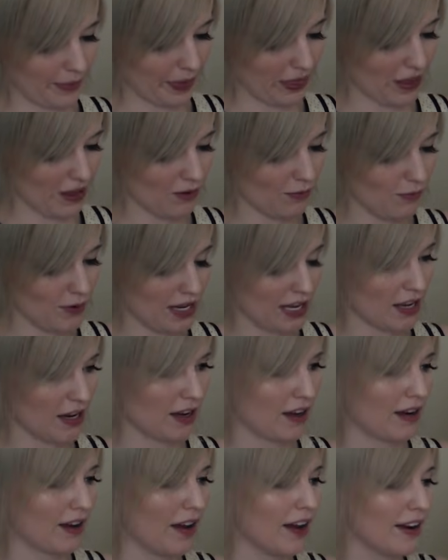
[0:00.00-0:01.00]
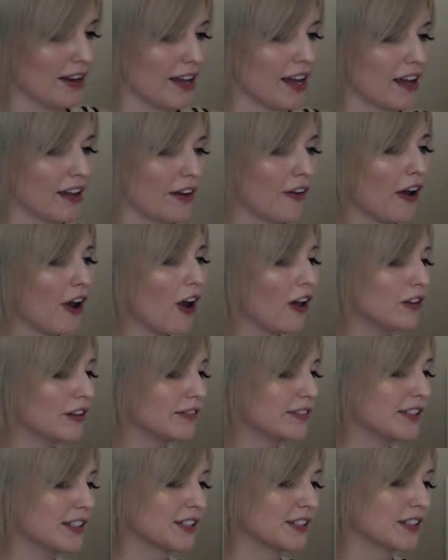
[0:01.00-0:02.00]
And we can, again, all of
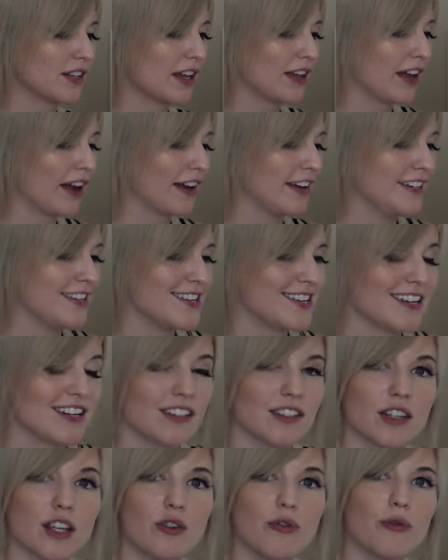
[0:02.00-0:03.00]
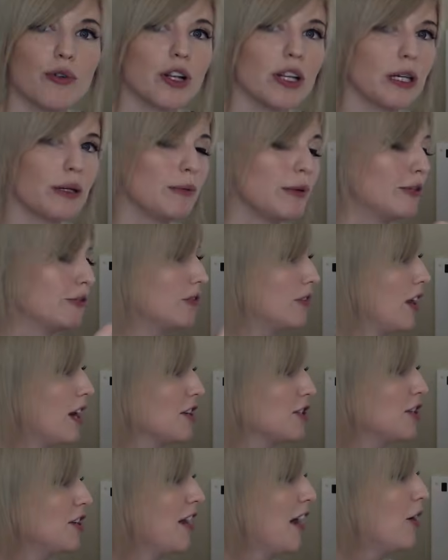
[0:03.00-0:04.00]
these ideas can really be
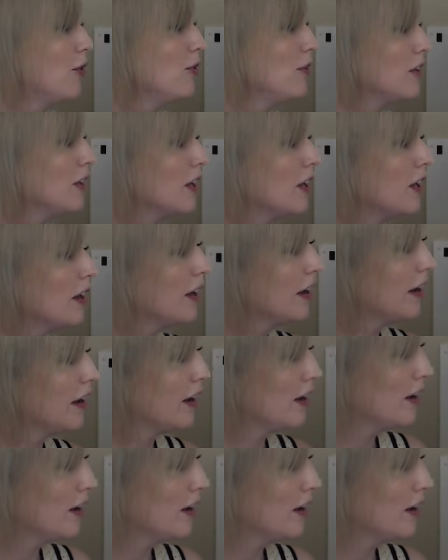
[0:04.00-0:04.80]
fleshed out and